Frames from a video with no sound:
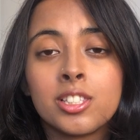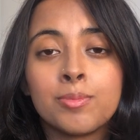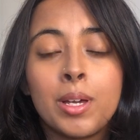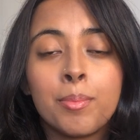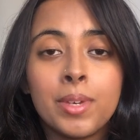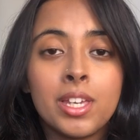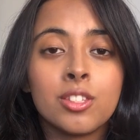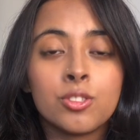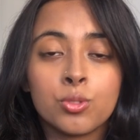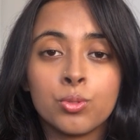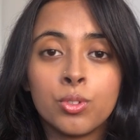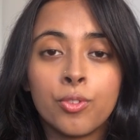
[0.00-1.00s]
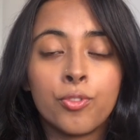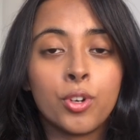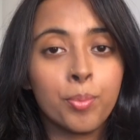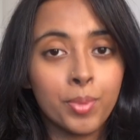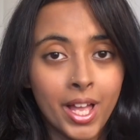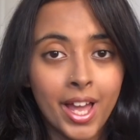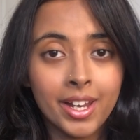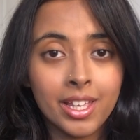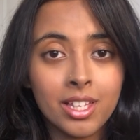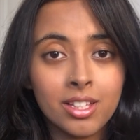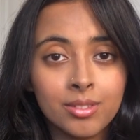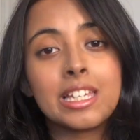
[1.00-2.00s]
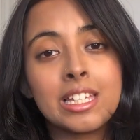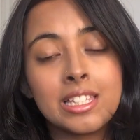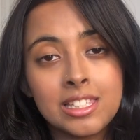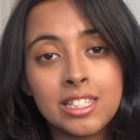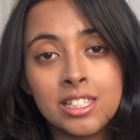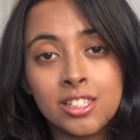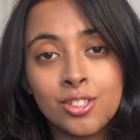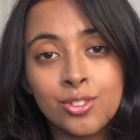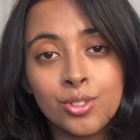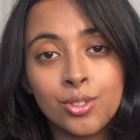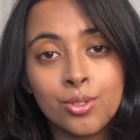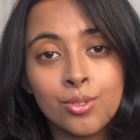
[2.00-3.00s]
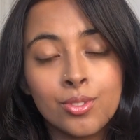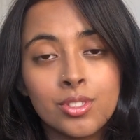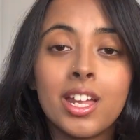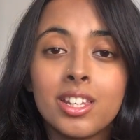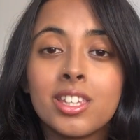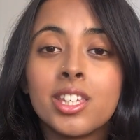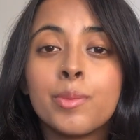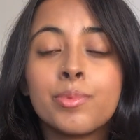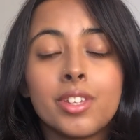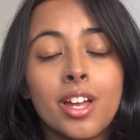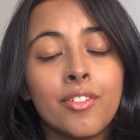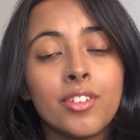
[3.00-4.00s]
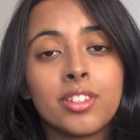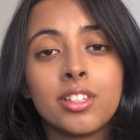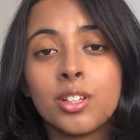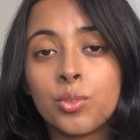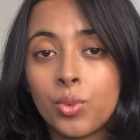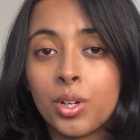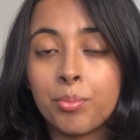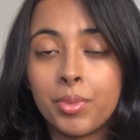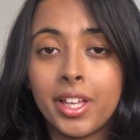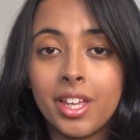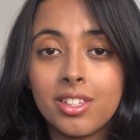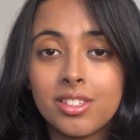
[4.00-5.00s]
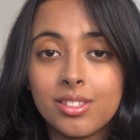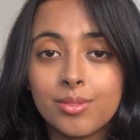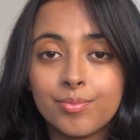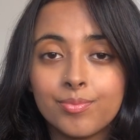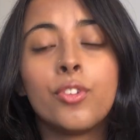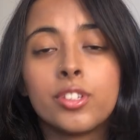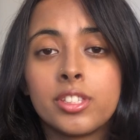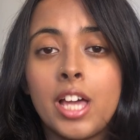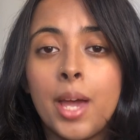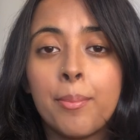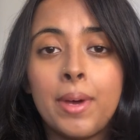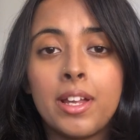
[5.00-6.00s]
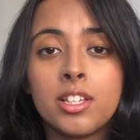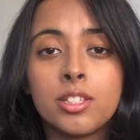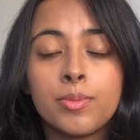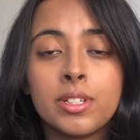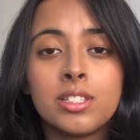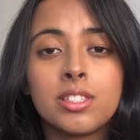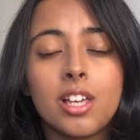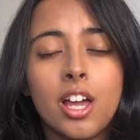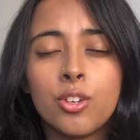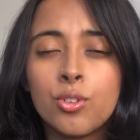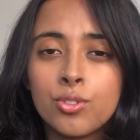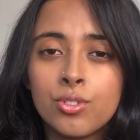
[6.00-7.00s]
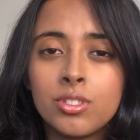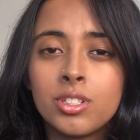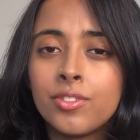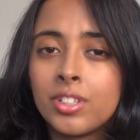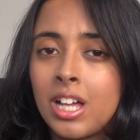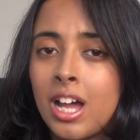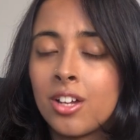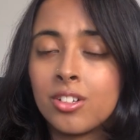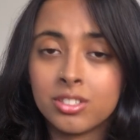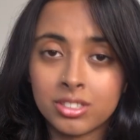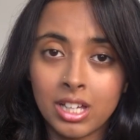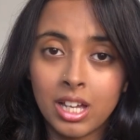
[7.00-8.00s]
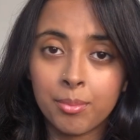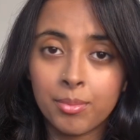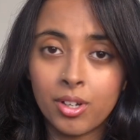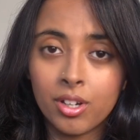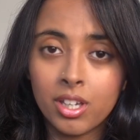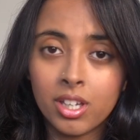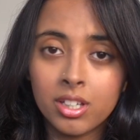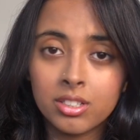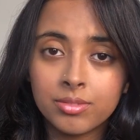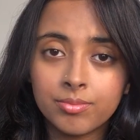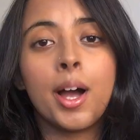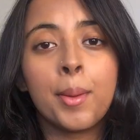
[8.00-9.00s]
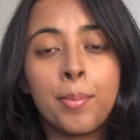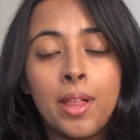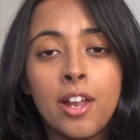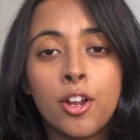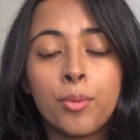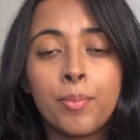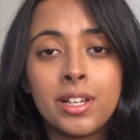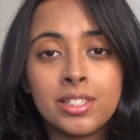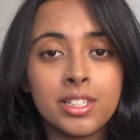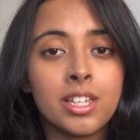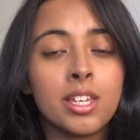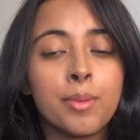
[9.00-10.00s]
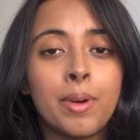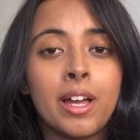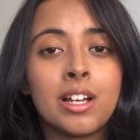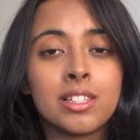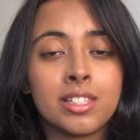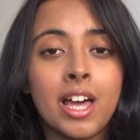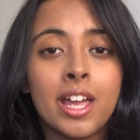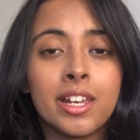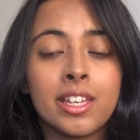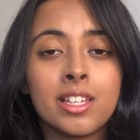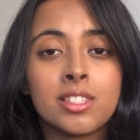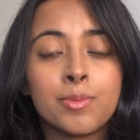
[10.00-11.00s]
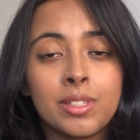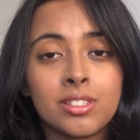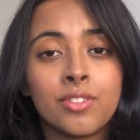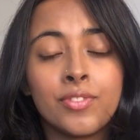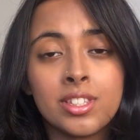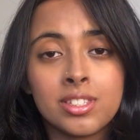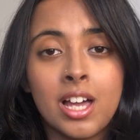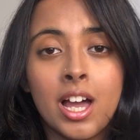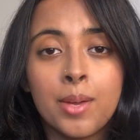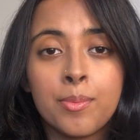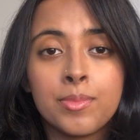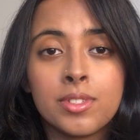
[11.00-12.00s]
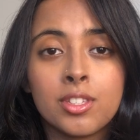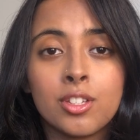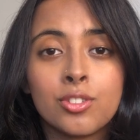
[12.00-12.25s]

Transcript: is my main tool for planning. It's easy to use and keeps everything in one place. For time management, I usually rely on time blocking. I plan out my day by assigning specific times